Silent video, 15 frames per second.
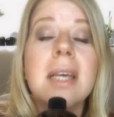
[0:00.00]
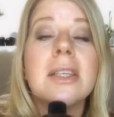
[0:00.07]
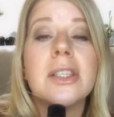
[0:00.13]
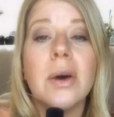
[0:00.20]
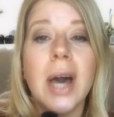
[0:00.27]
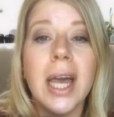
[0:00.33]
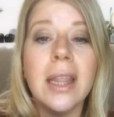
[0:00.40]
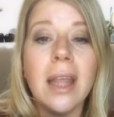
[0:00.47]

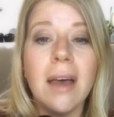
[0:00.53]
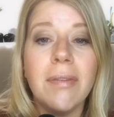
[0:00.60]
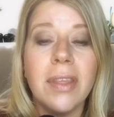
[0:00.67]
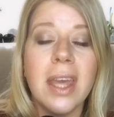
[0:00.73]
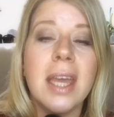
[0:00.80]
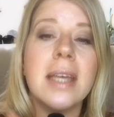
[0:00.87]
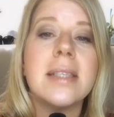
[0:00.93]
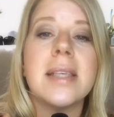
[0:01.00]
So I love
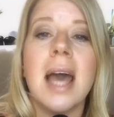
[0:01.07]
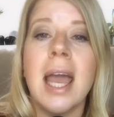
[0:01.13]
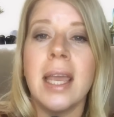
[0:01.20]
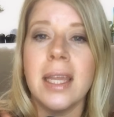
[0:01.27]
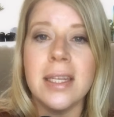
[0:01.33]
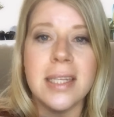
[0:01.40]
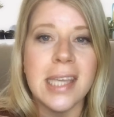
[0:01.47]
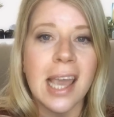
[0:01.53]
this. I
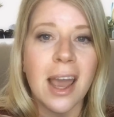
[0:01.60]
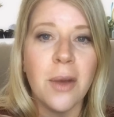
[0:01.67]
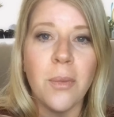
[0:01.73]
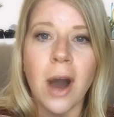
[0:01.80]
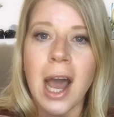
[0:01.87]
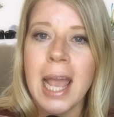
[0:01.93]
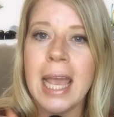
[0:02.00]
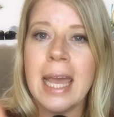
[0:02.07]
can D I
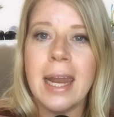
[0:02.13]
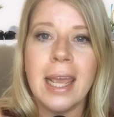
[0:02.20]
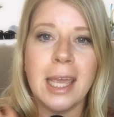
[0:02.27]
Y it.